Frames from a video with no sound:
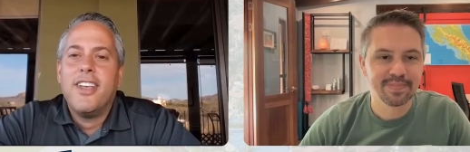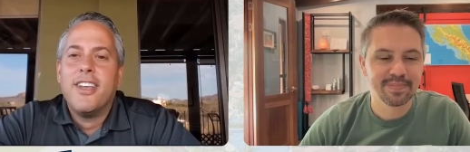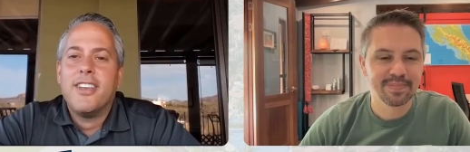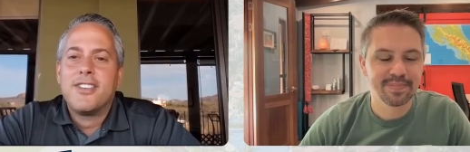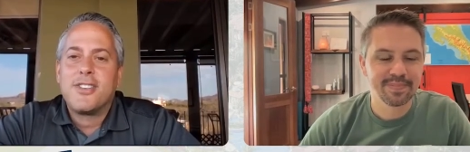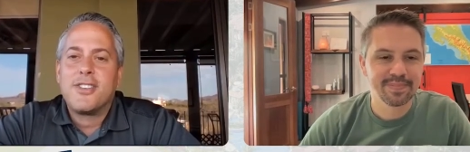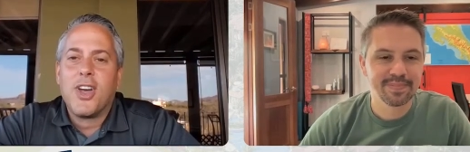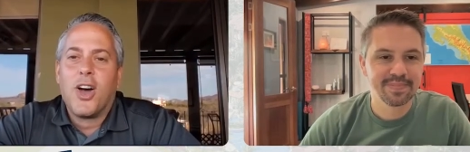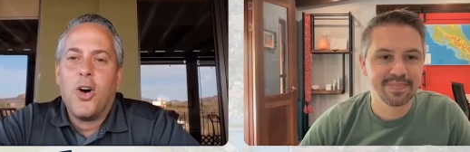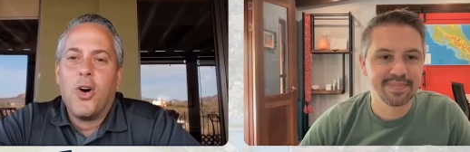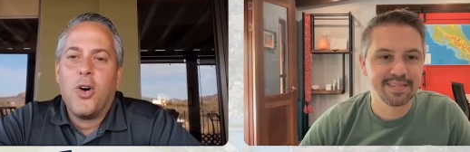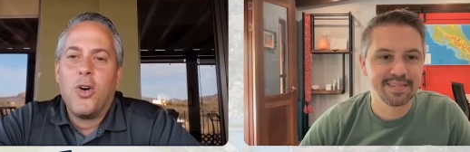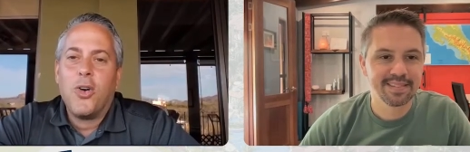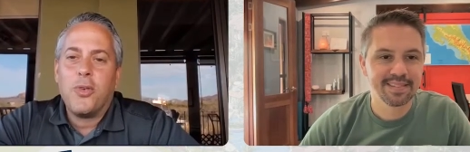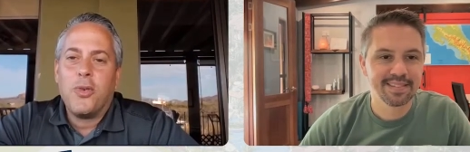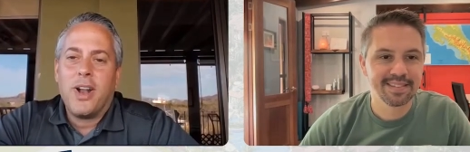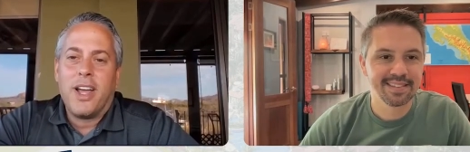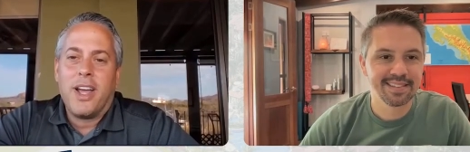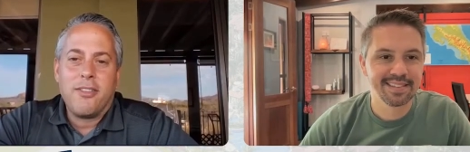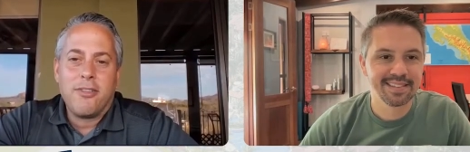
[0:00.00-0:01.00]
Speaker 1: so
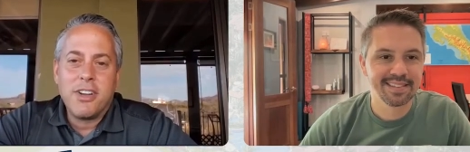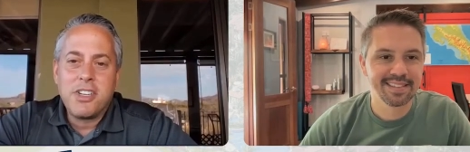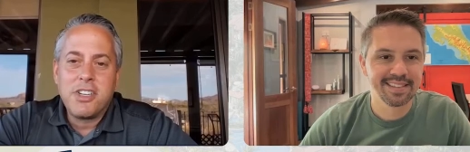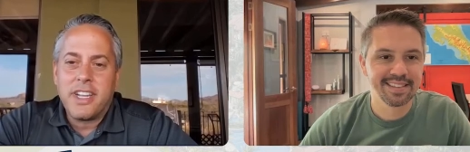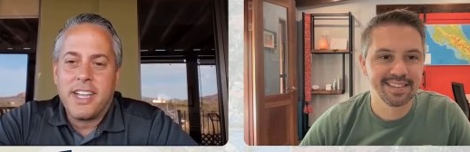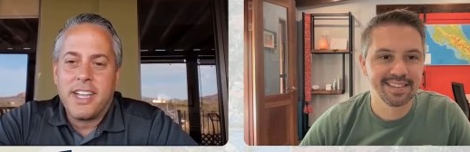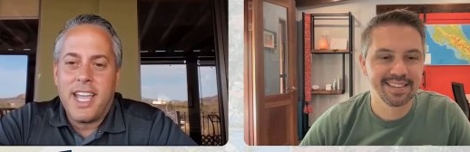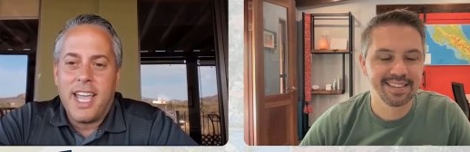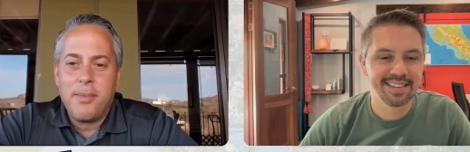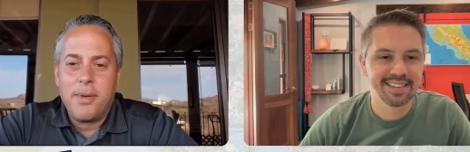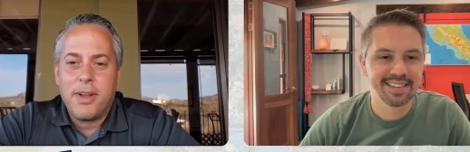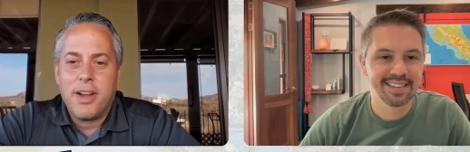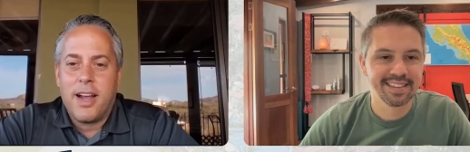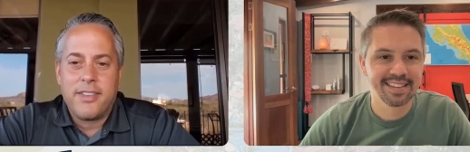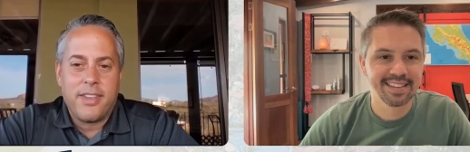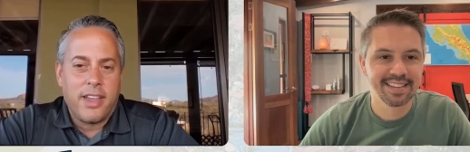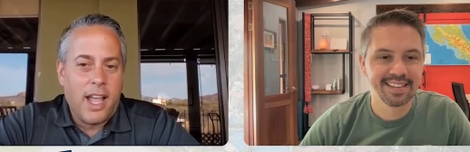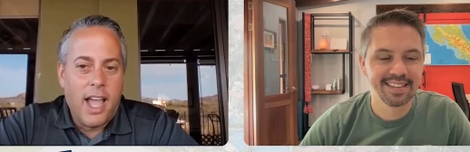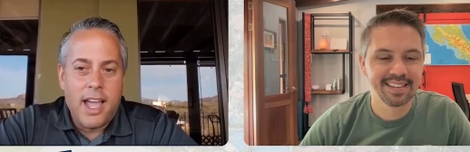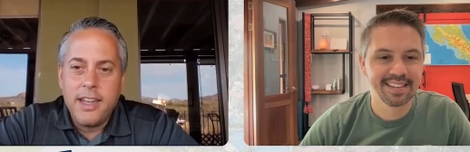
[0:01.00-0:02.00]
when I originally came here, I
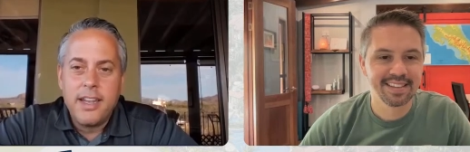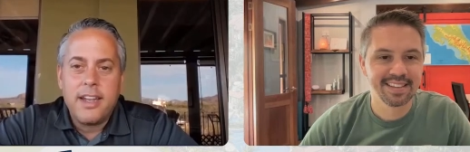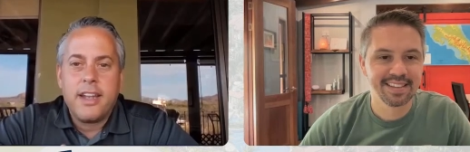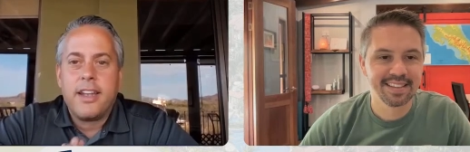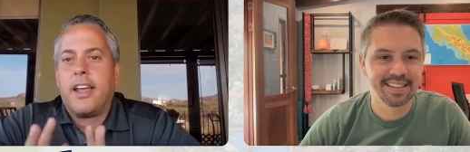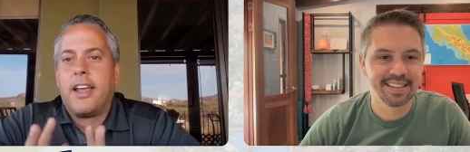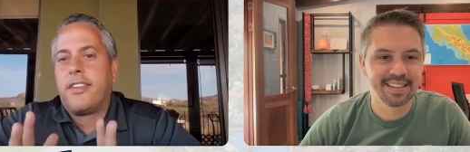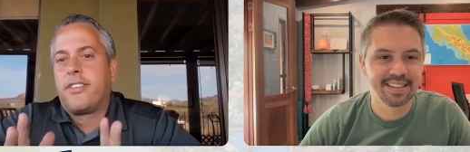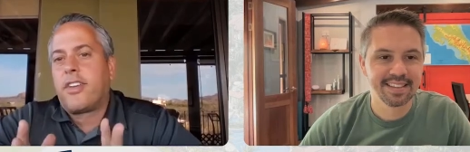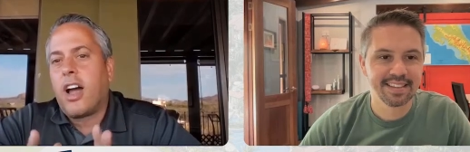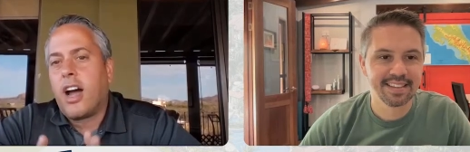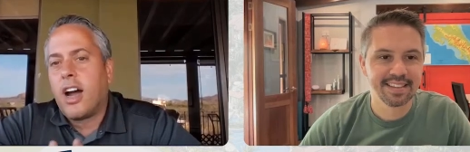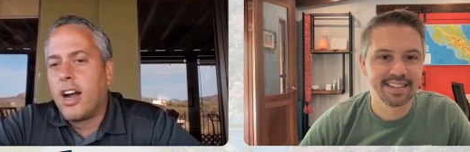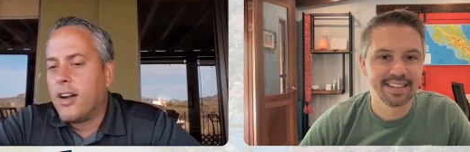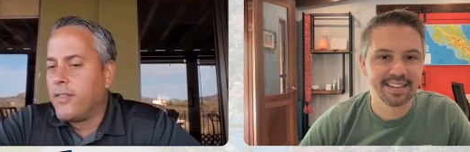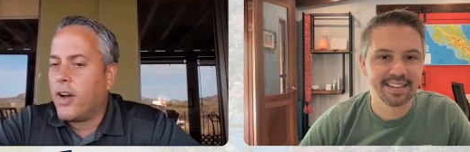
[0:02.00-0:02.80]
was like, I need a nice car.